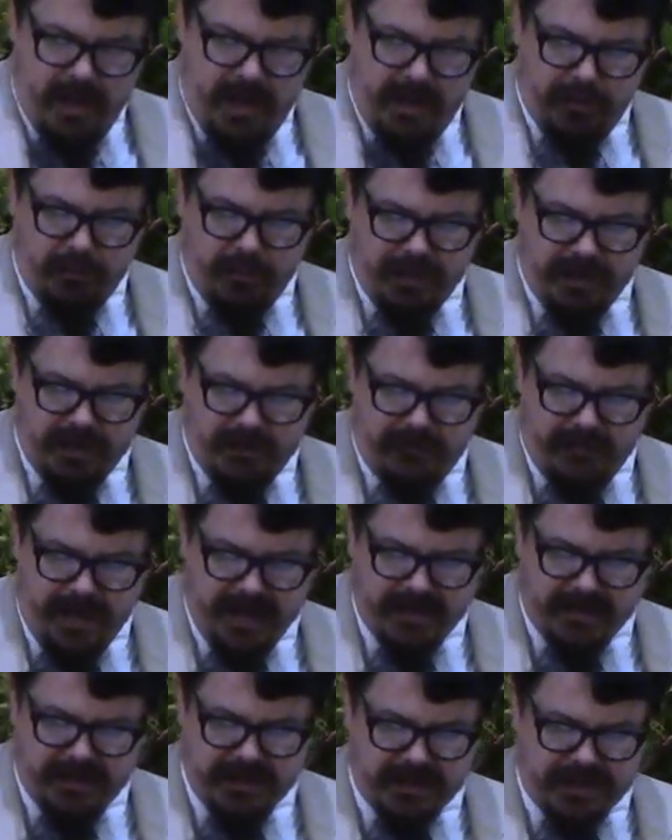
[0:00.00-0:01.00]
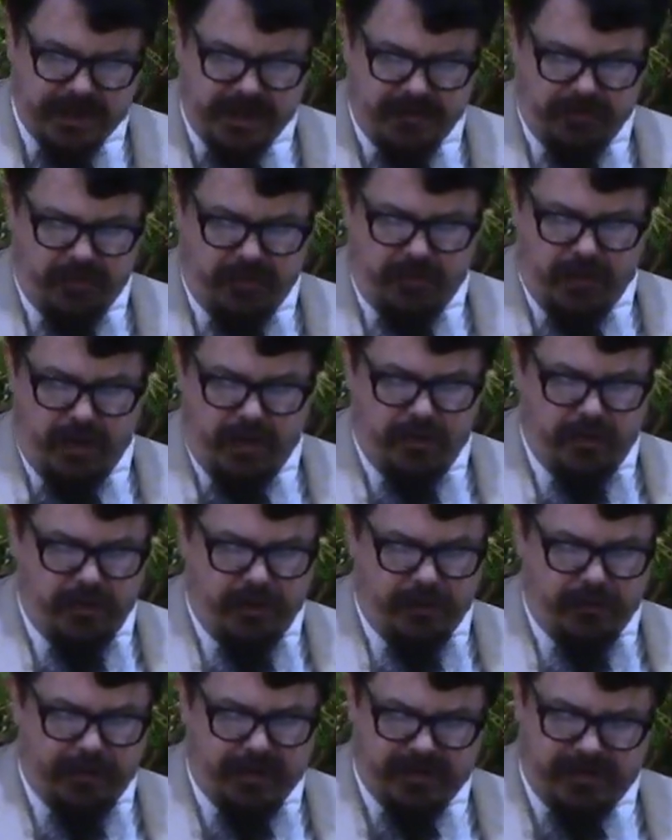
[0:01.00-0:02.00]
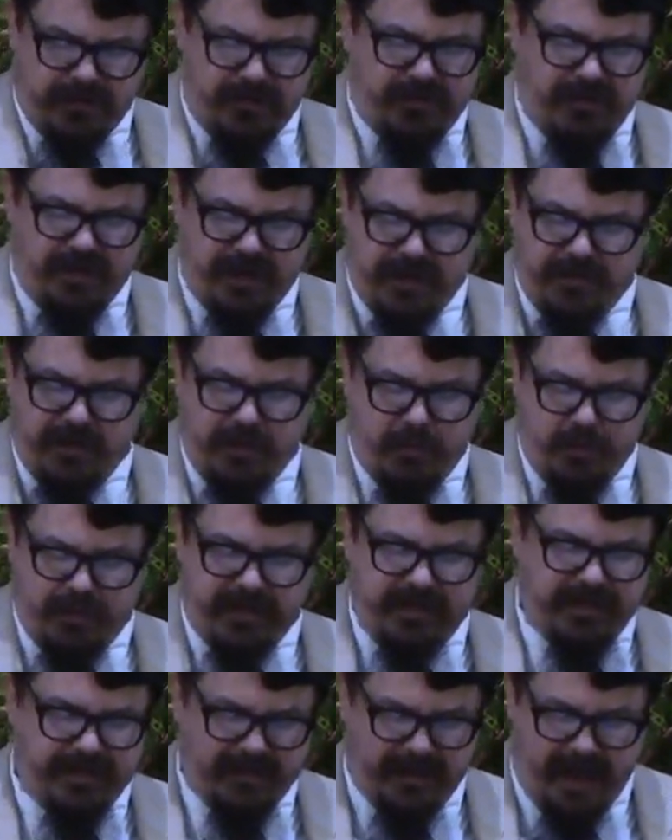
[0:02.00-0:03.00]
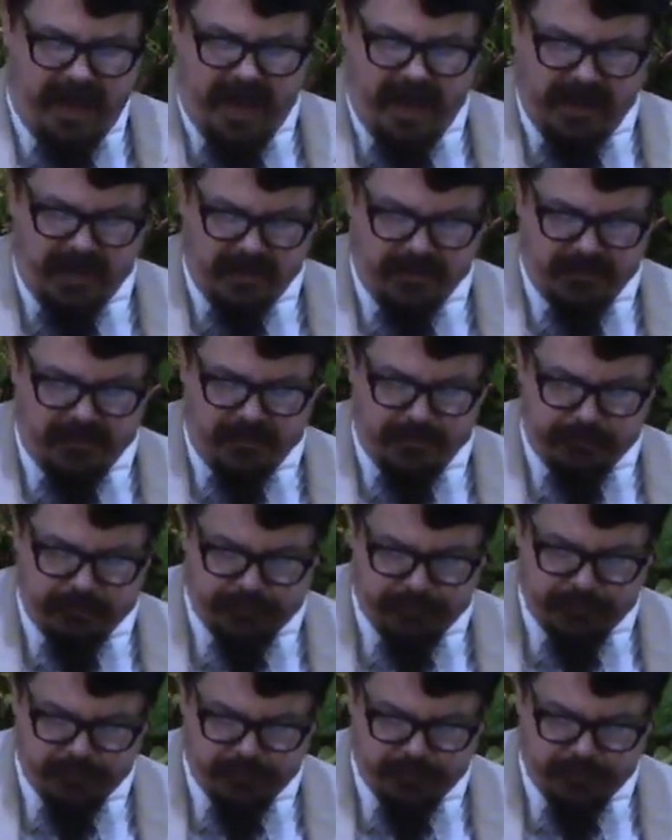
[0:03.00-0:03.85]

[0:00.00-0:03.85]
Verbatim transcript: And what advantage has their owner but to see them with his eyes?